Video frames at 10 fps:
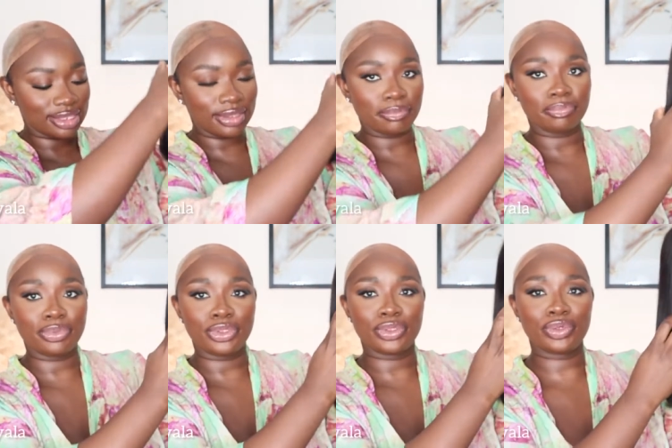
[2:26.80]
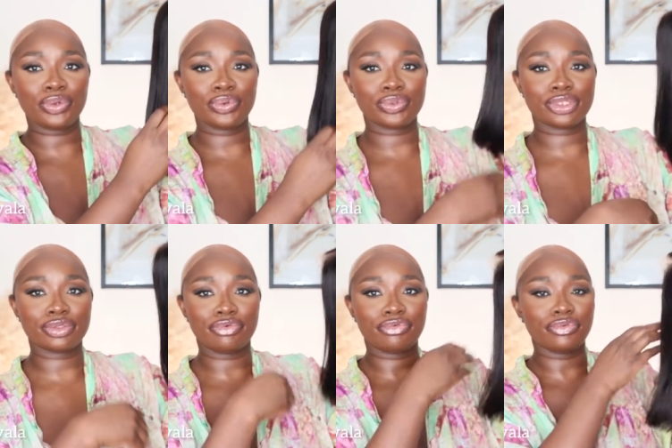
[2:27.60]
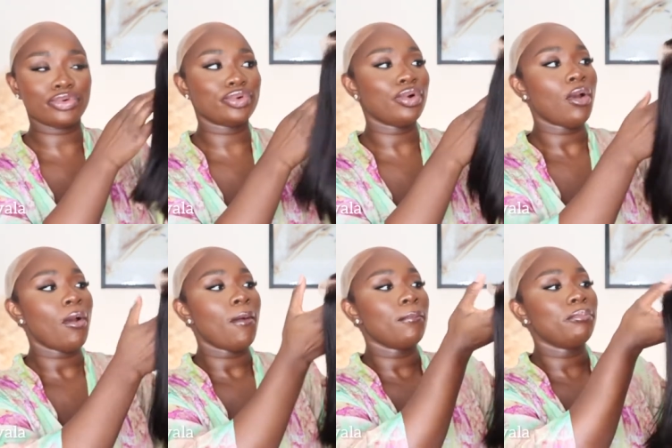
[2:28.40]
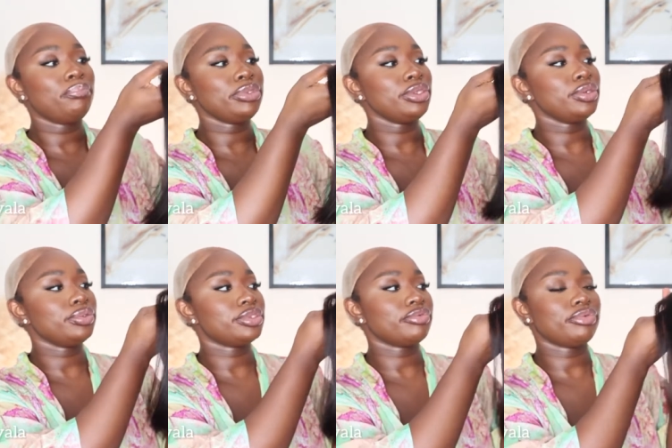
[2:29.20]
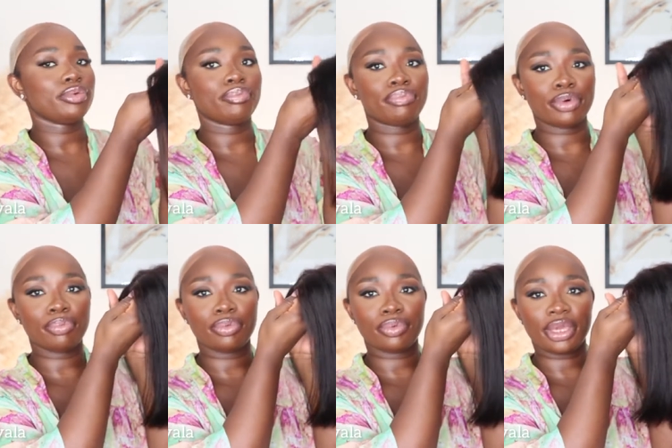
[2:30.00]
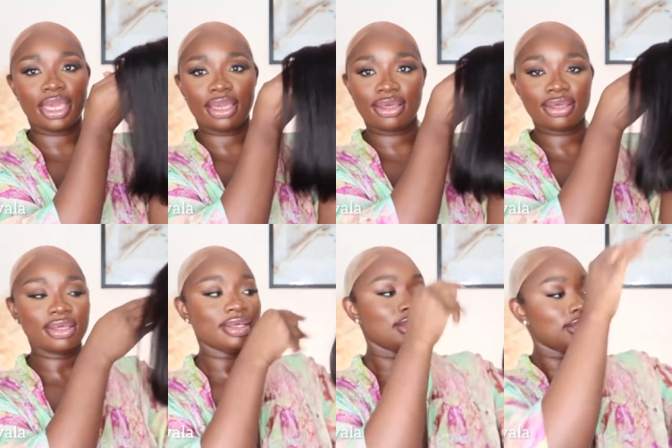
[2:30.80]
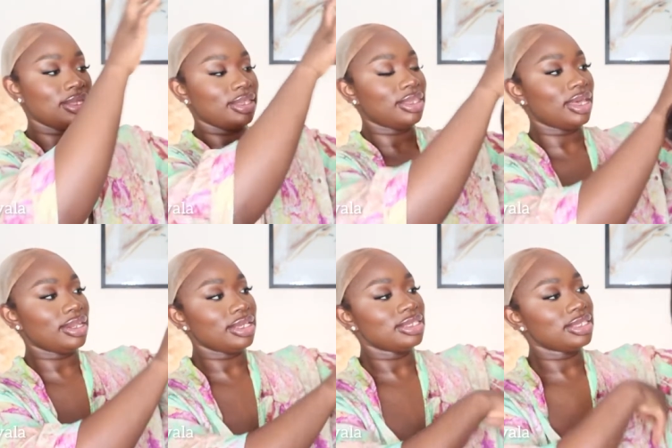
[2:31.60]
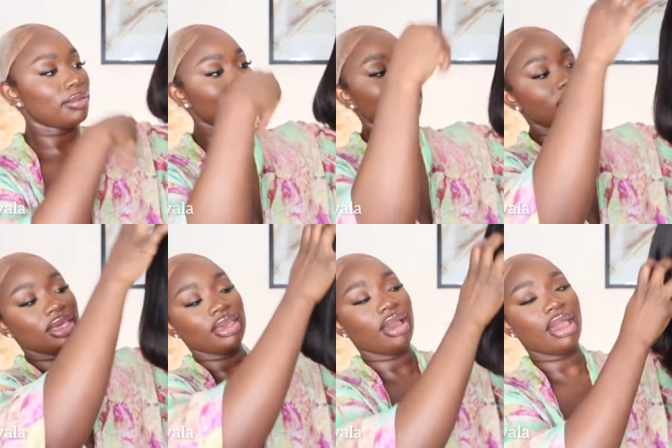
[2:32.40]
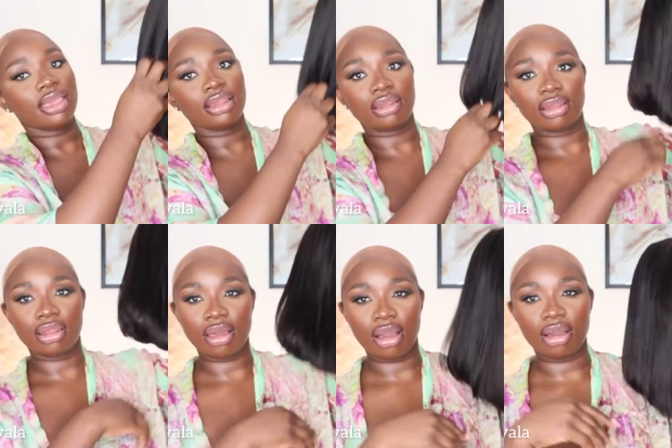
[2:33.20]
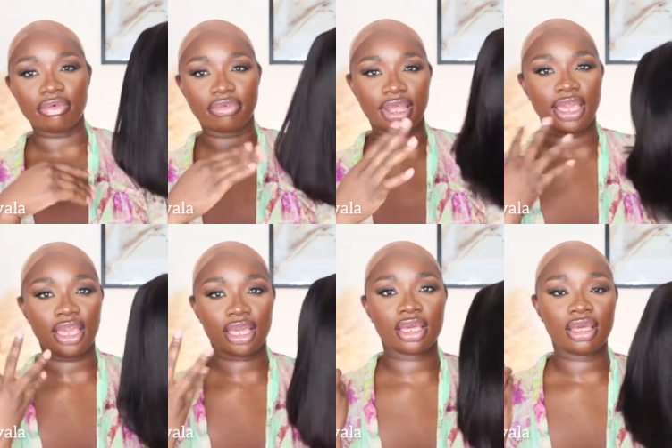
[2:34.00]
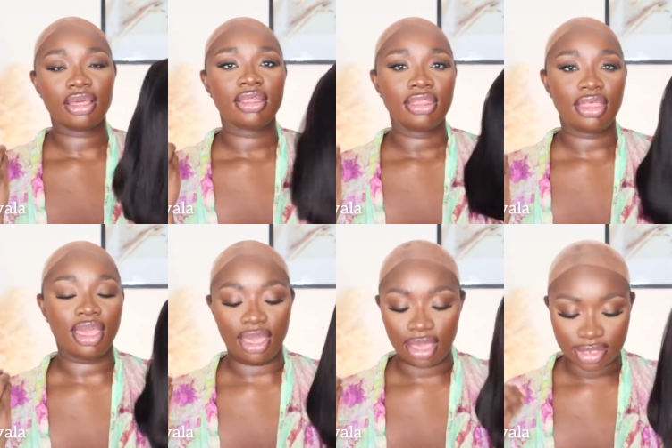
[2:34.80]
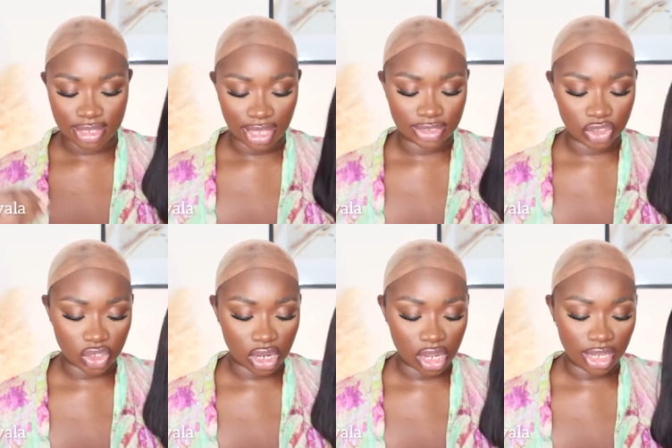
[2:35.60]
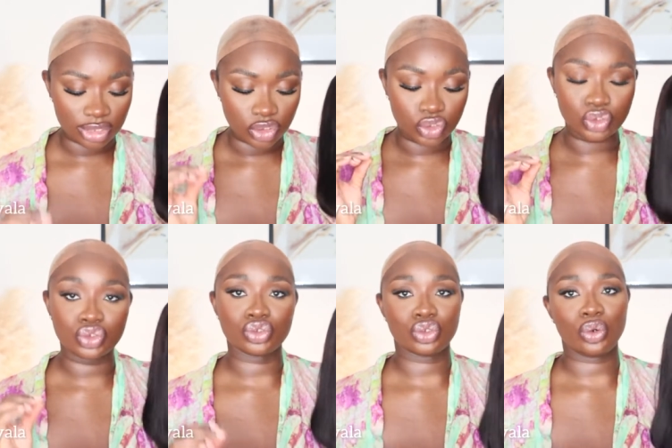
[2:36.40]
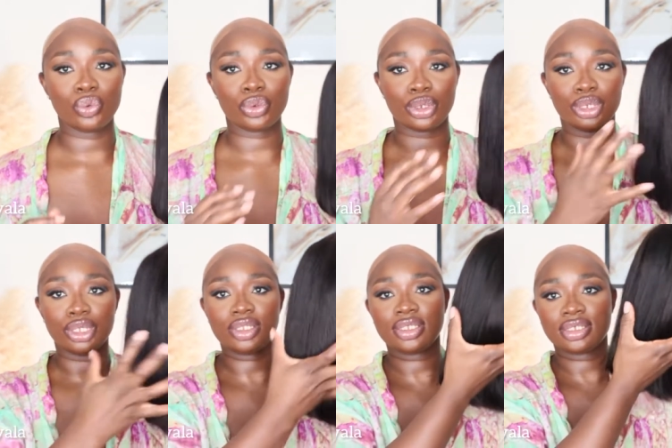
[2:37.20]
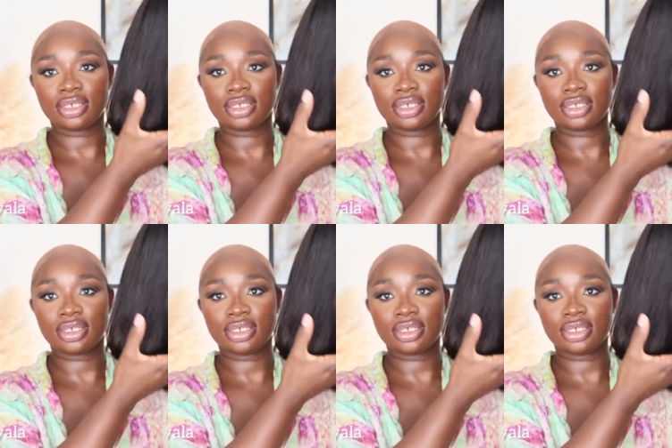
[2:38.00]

the beautiful beautiful bob wig that they sent me i love like their hair texture it's so good